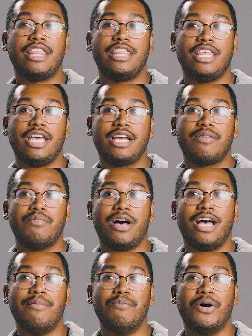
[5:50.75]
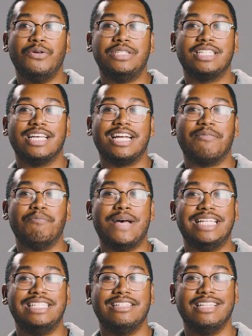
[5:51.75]
I think my most like
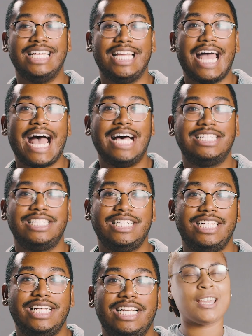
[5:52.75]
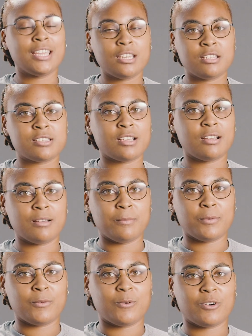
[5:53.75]
mentally ashy. Anytime
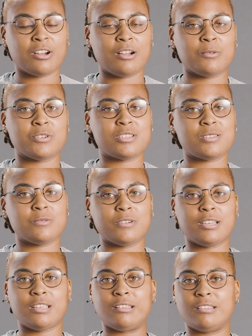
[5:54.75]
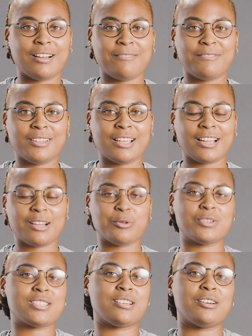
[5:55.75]
before I was 20, I feel like I
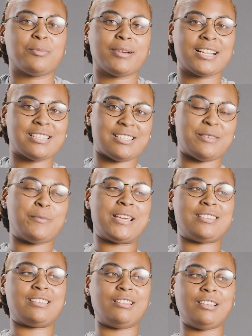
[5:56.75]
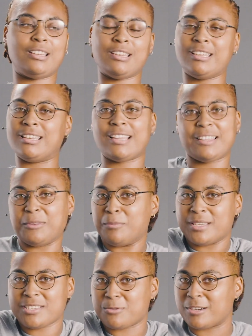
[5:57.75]
was uh, practicing masculinity in not the
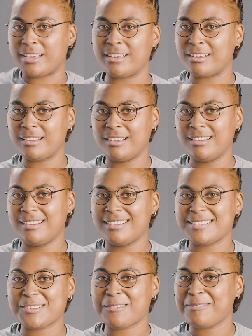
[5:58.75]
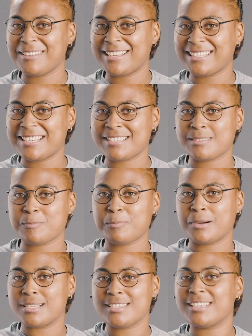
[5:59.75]
best way. So I feel like that's
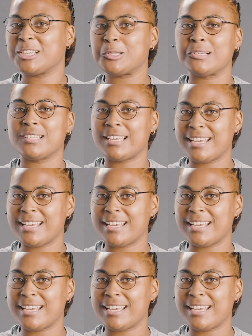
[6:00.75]
particularly